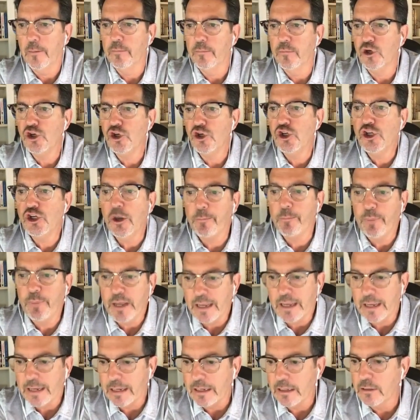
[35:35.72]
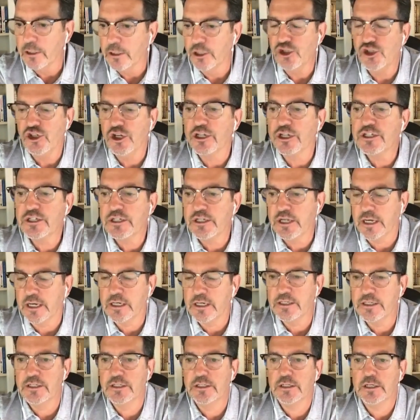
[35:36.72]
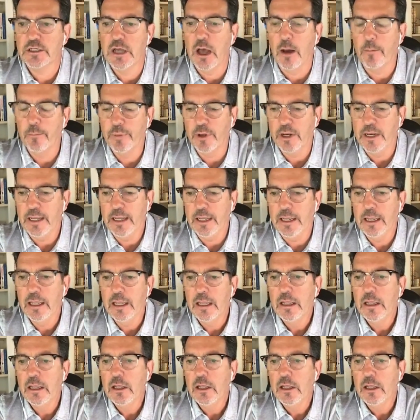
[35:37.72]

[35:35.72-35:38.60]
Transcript: shipping logistics company,